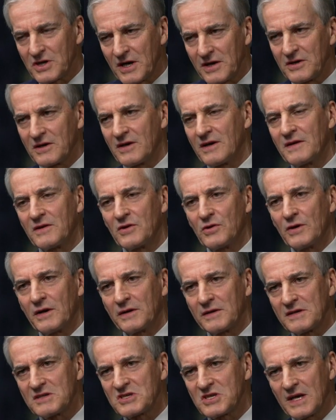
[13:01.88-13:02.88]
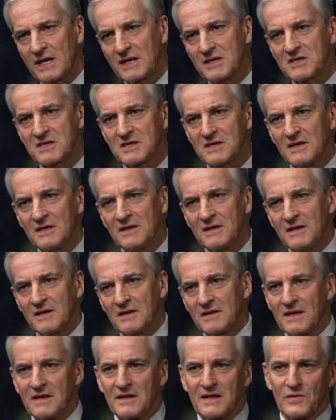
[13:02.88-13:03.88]
China and the United States,
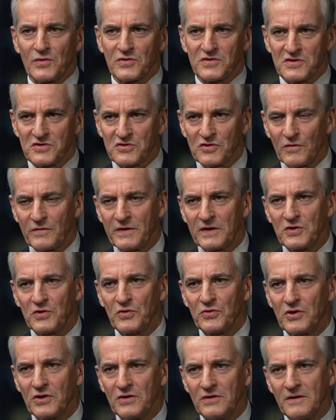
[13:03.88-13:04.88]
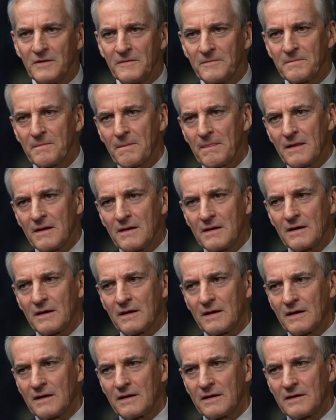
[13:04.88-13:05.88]
then there was the Soviet Union.
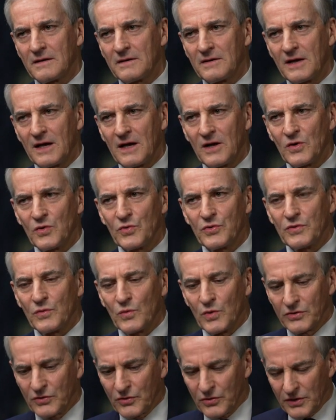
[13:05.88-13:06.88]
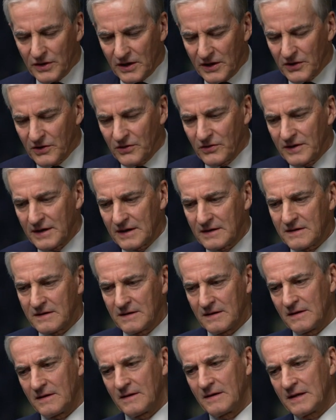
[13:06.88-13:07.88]
Uh, now one could argue that
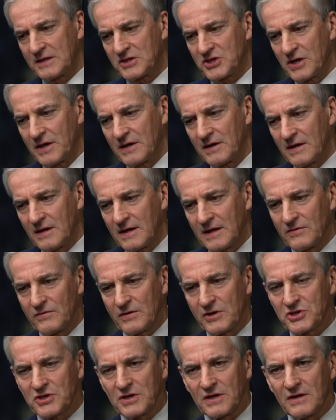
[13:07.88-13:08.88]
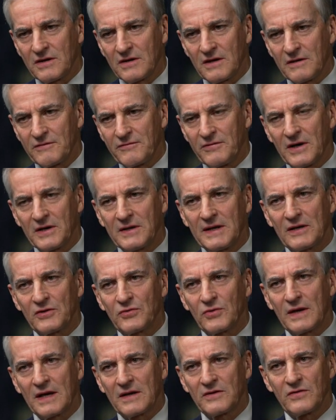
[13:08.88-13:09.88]
uh, that China and Russia are finding
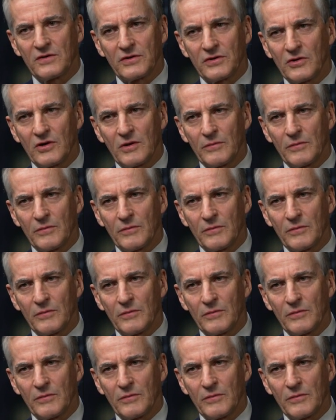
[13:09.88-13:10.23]
together on a